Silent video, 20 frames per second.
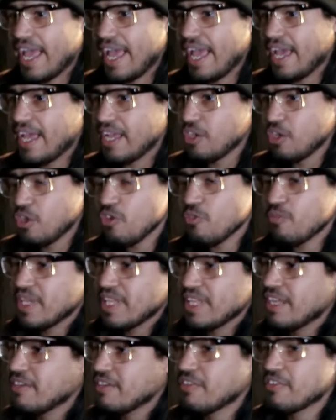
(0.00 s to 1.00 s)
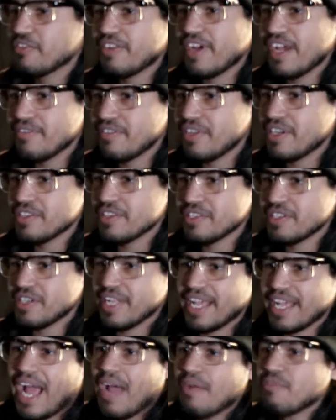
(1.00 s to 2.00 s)
and you've been there for five years and
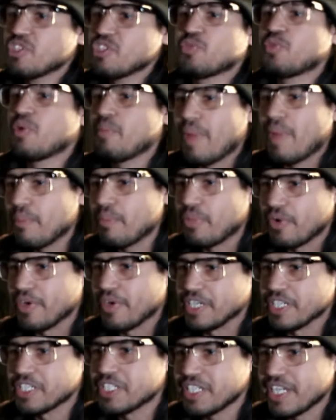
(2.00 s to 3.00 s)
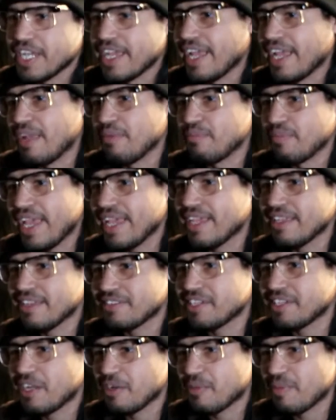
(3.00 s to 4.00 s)
you're like i'm just remembering shit right. and
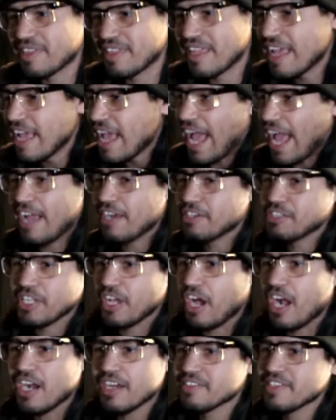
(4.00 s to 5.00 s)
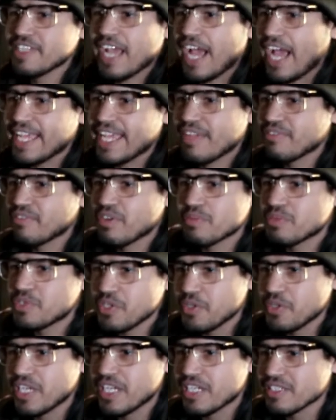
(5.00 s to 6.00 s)
making shit up actually honestly i gave up
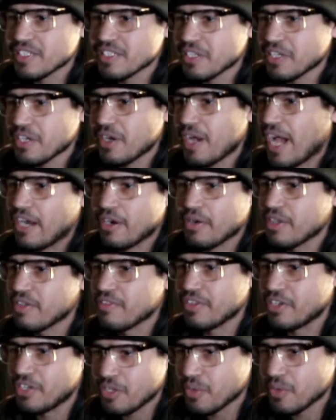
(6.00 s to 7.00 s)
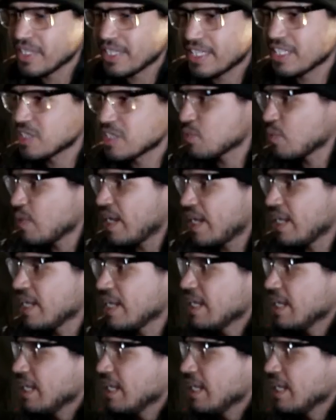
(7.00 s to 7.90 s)
two years ago i don't even do it this way